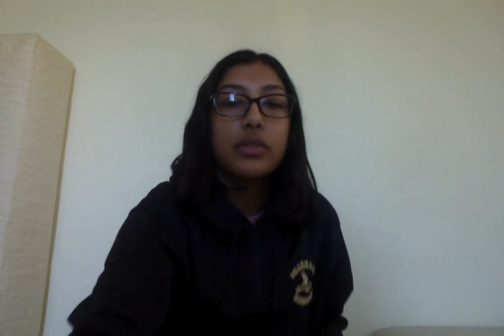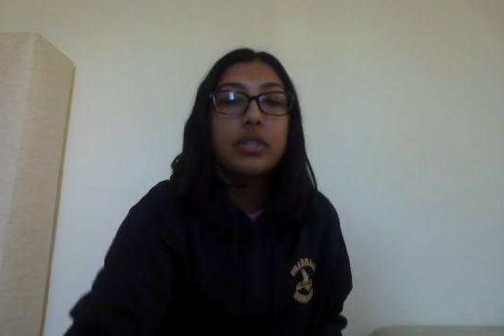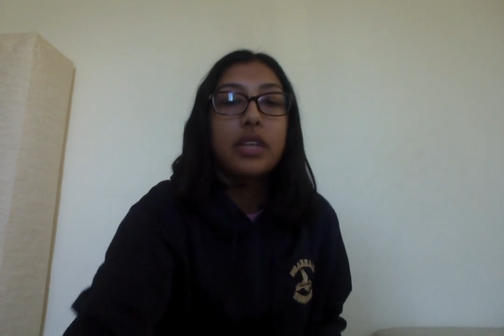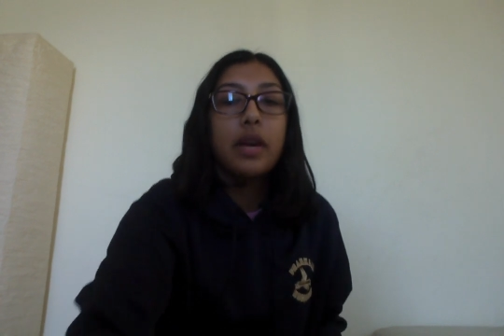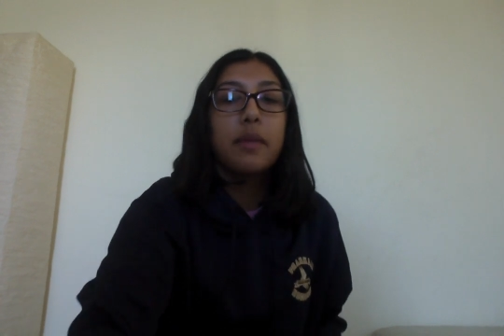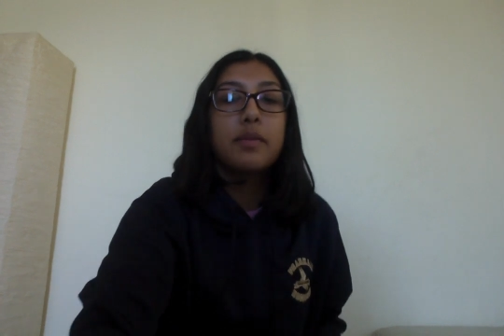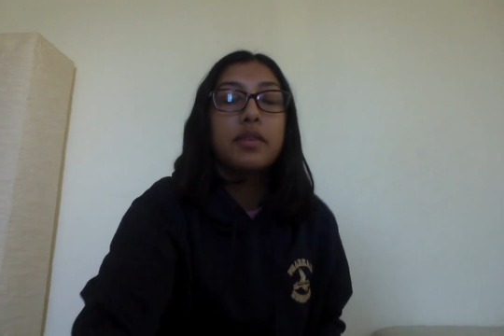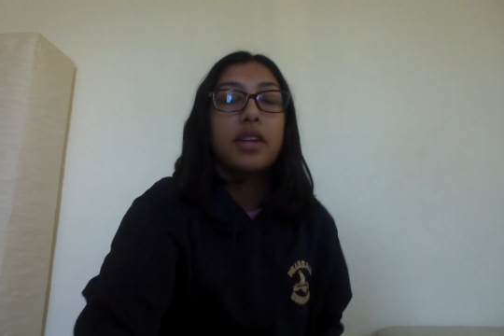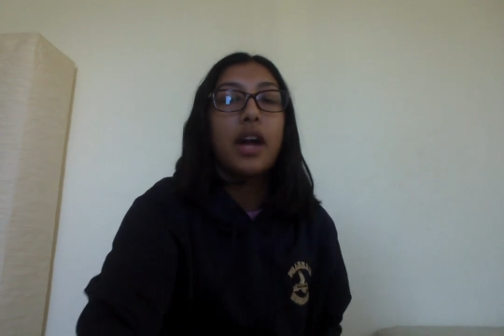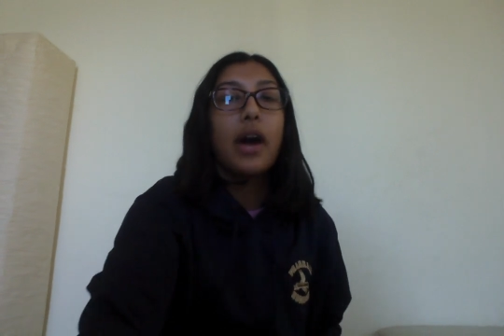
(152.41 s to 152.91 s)

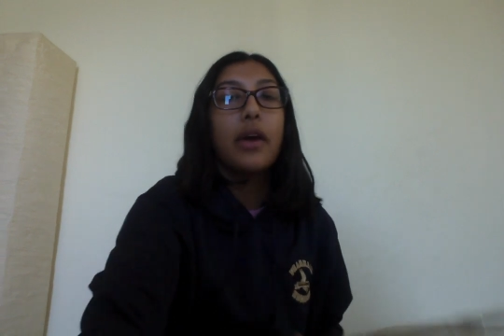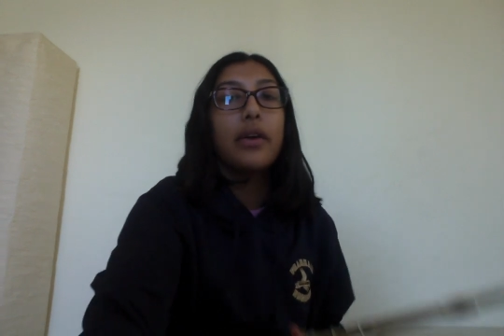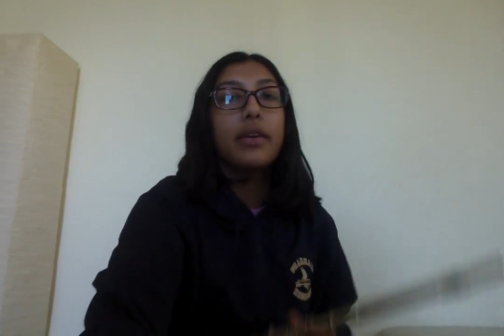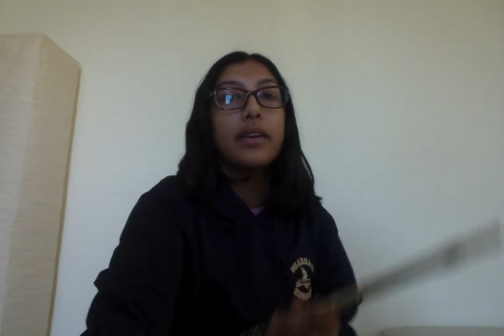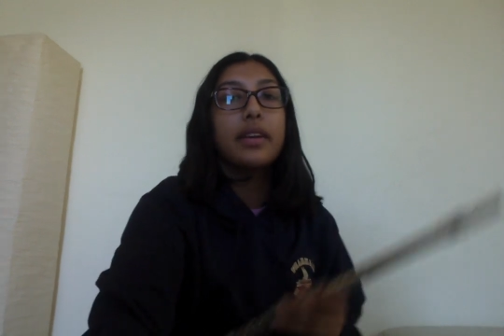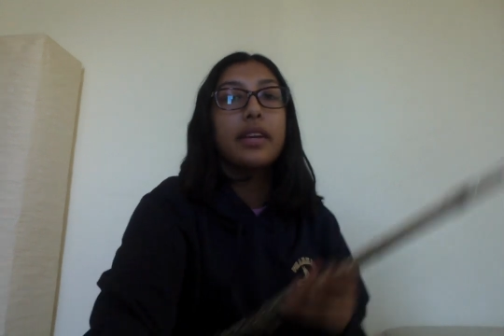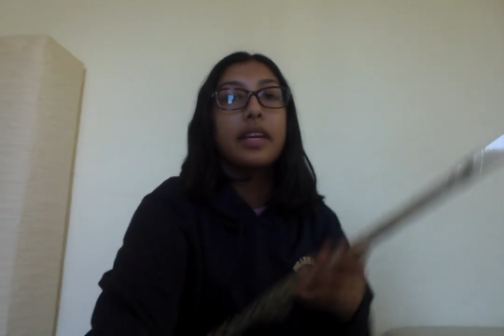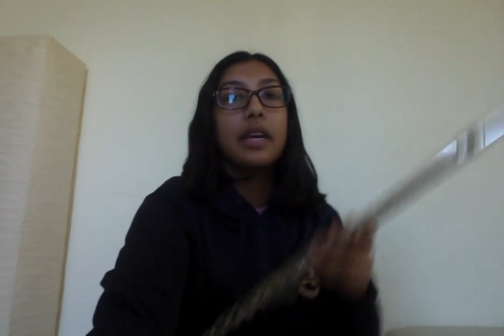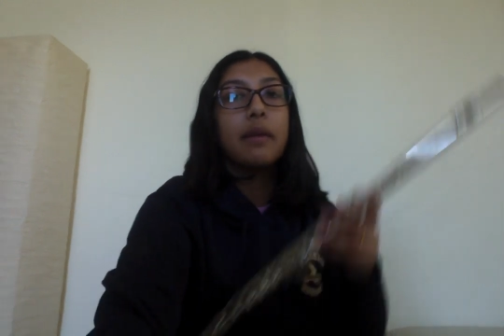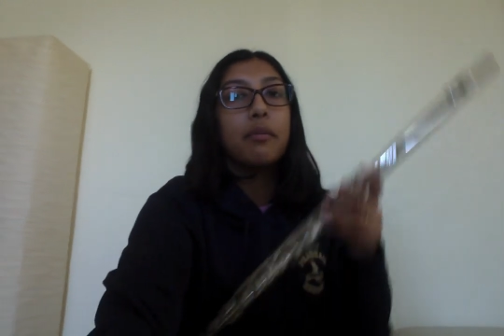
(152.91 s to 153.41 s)
tips on how you
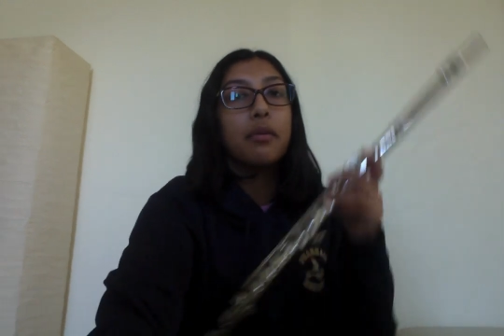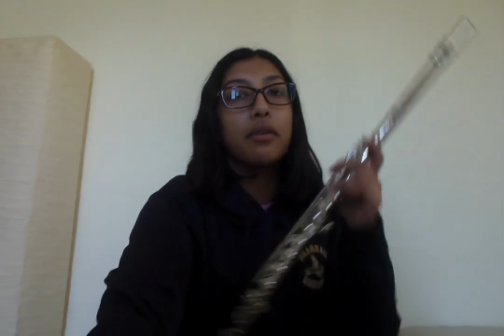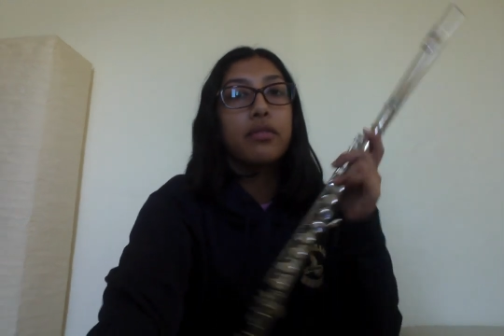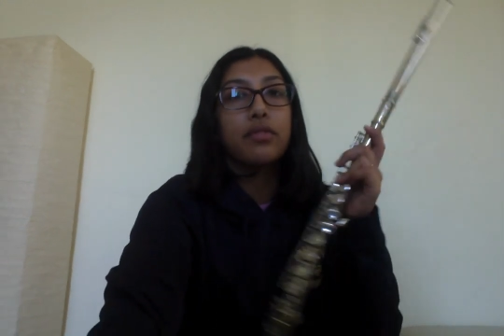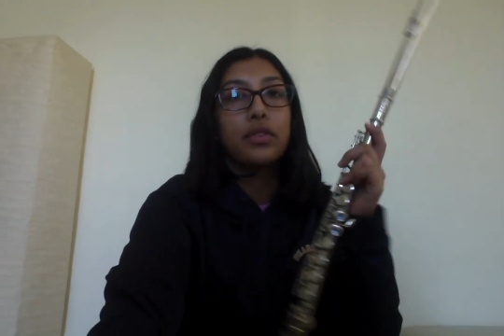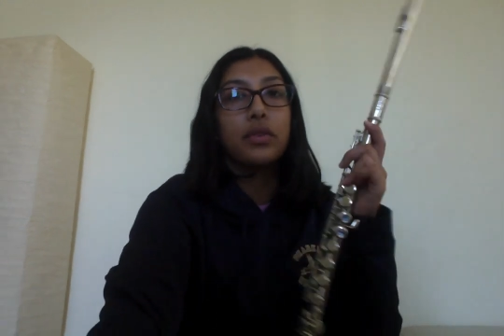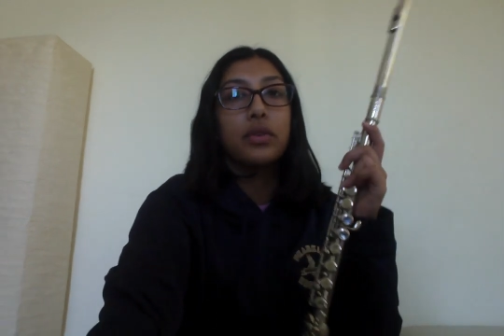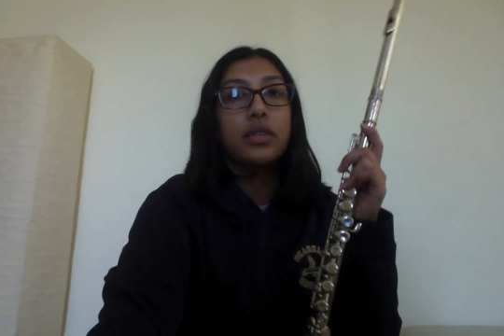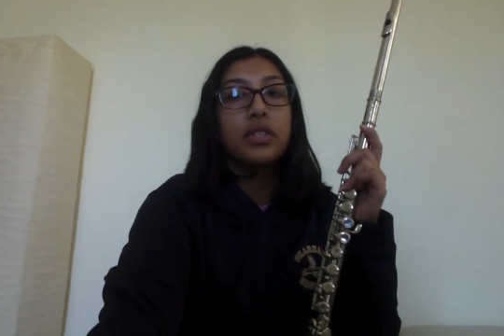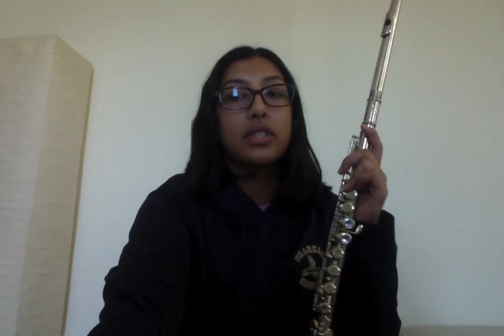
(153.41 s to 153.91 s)
can keep your
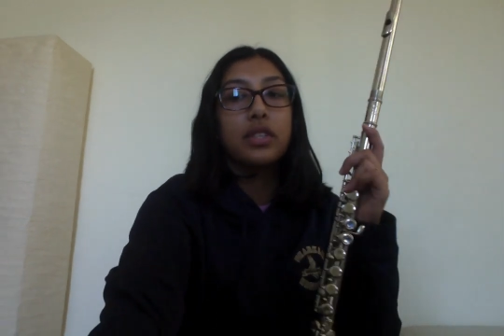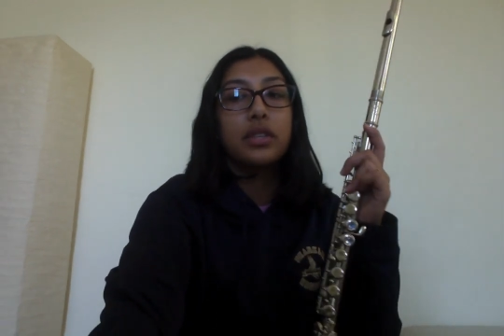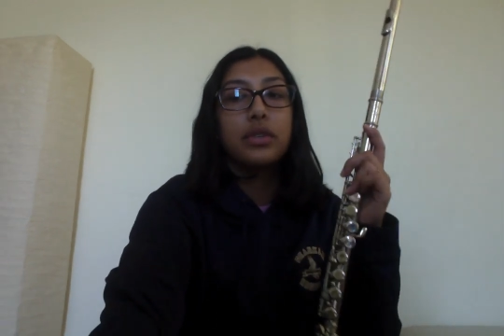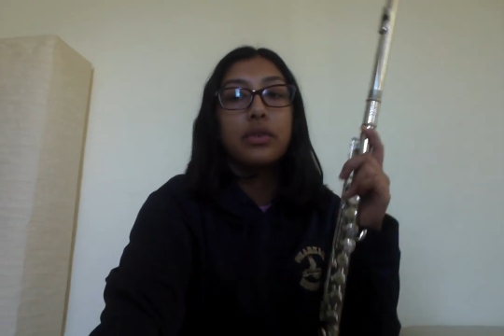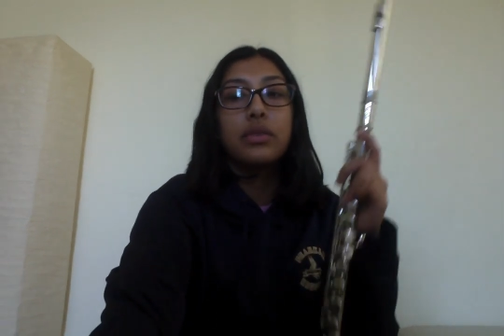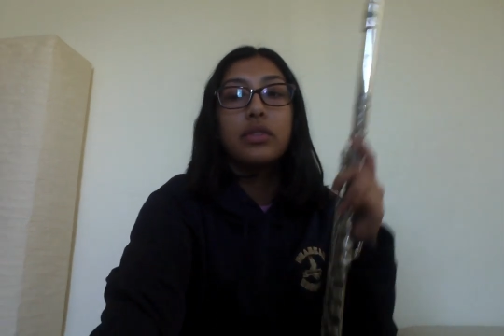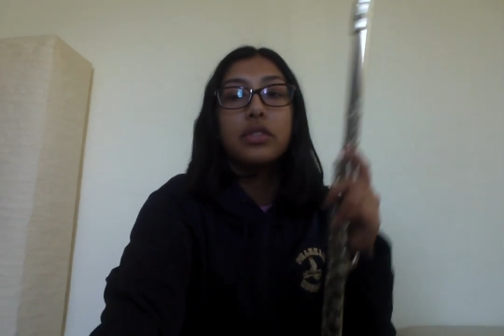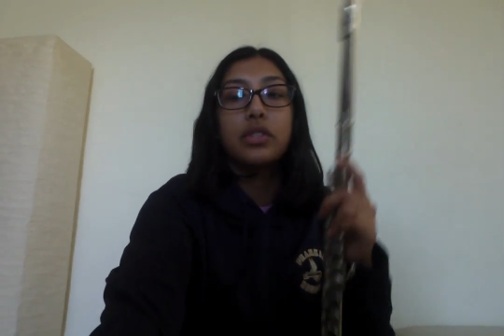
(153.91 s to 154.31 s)
flute in tune.